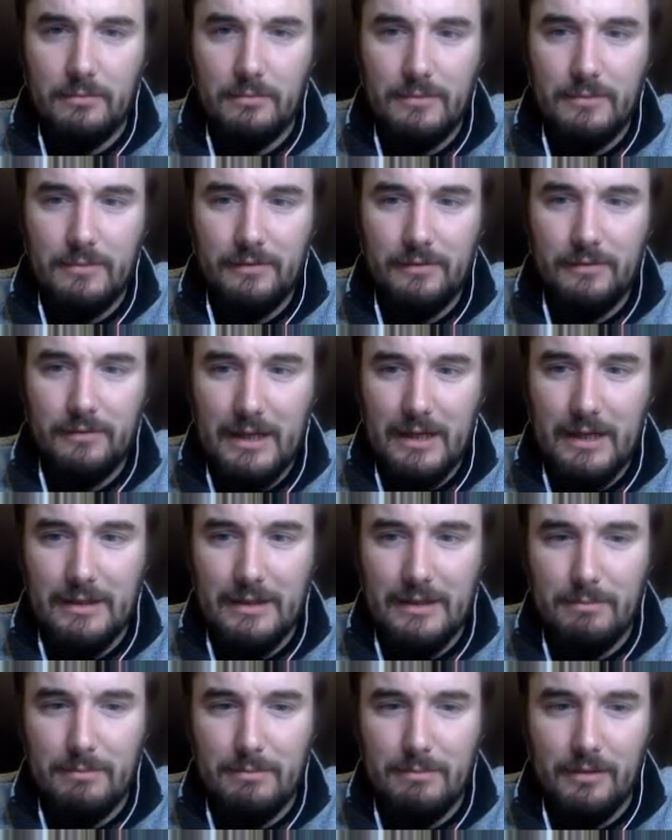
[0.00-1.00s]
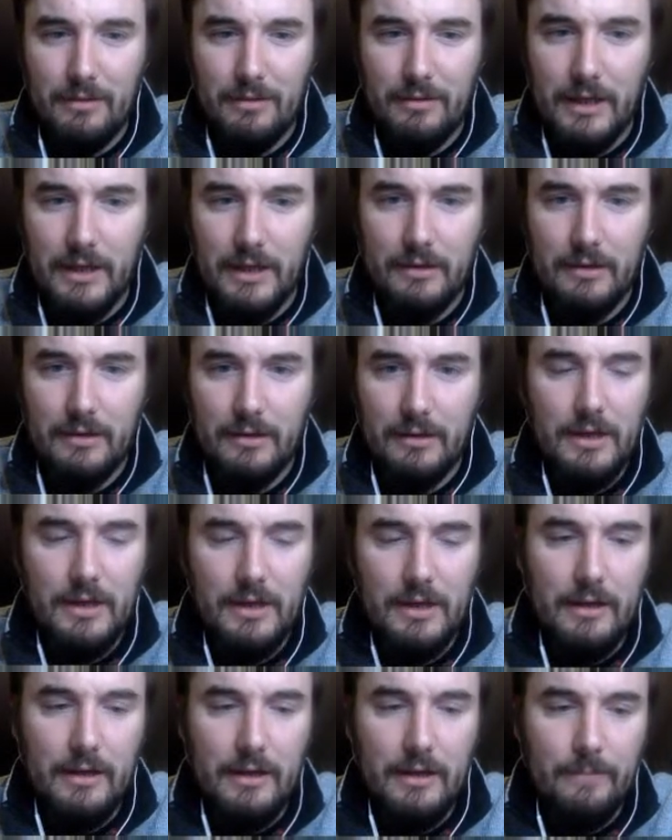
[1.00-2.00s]
That's kind of like the big thing
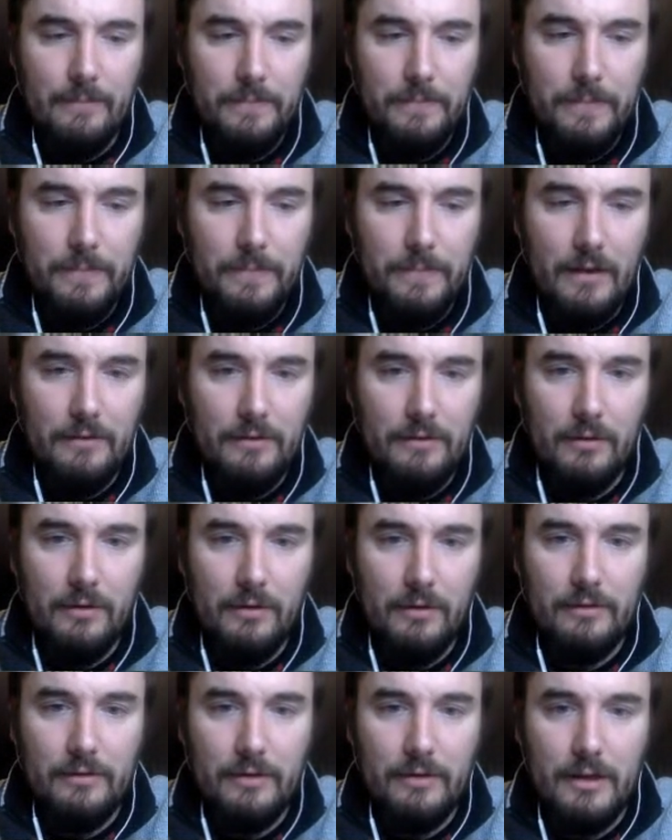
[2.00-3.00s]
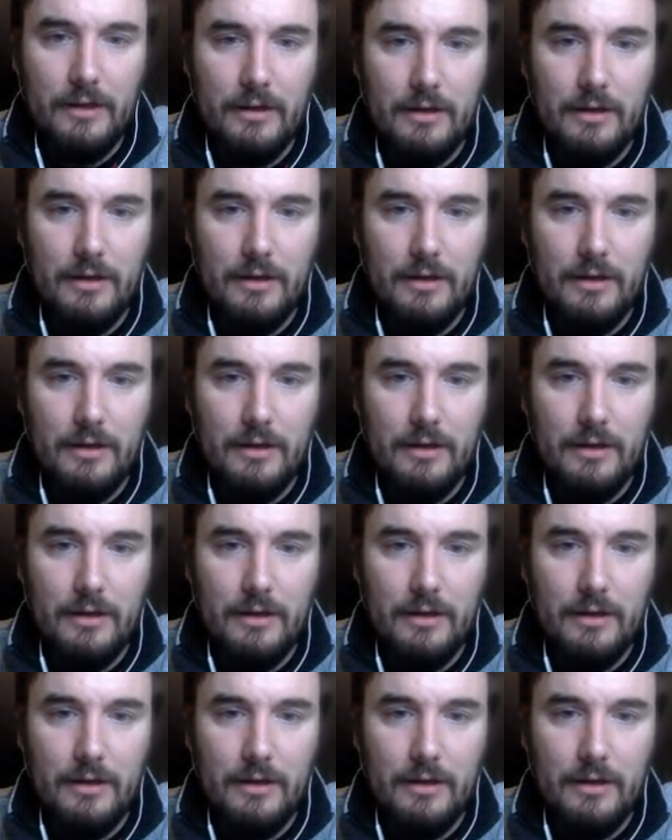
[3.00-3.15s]
as far as like